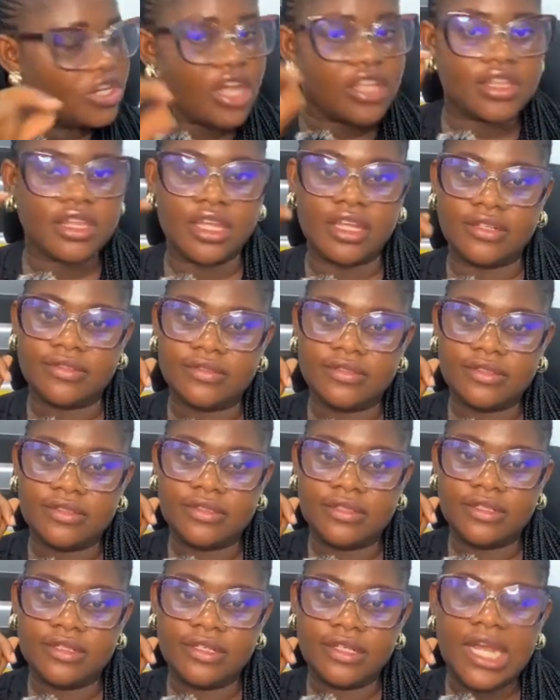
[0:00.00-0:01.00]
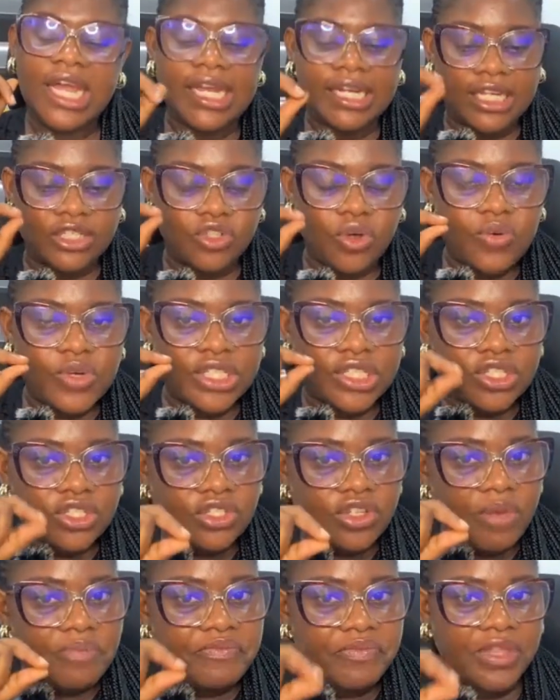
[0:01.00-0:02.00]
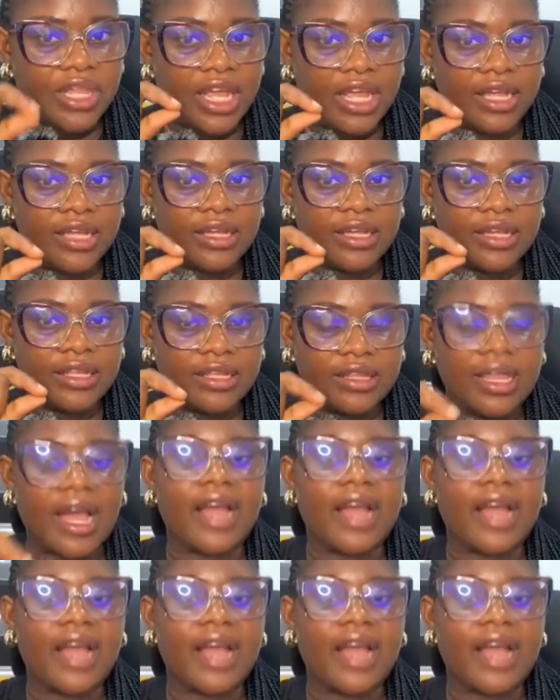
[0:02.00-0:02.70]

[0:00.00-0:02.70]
Nothing. There's always something